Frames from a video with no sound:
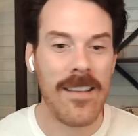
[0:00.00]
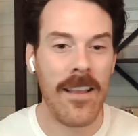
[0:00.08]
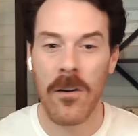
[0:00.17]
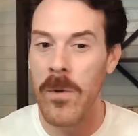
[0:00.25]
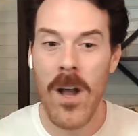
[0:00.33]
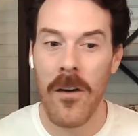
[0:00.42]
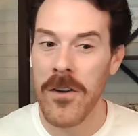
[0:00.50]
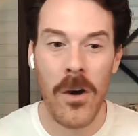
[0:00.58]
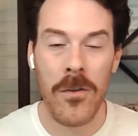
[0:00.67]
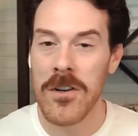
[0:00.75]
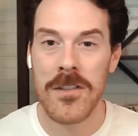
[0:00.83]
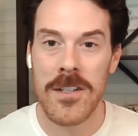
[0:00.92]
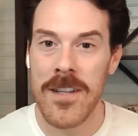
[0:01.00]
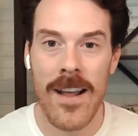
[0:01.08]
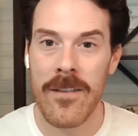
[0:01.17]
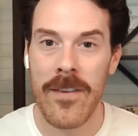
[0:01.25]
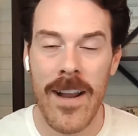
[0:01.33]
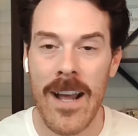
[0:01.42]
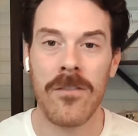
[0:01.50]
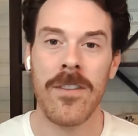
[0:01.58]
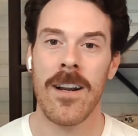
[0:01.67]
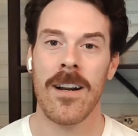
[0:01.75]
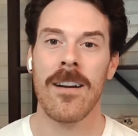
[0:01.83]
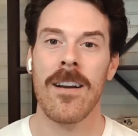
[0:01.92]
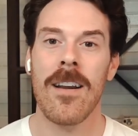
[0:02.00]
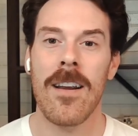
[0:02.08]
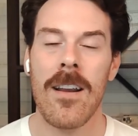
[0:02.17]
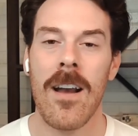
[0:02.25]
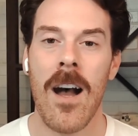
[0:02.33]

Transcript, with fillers: Like, we all know there's a ton of it out there, yep.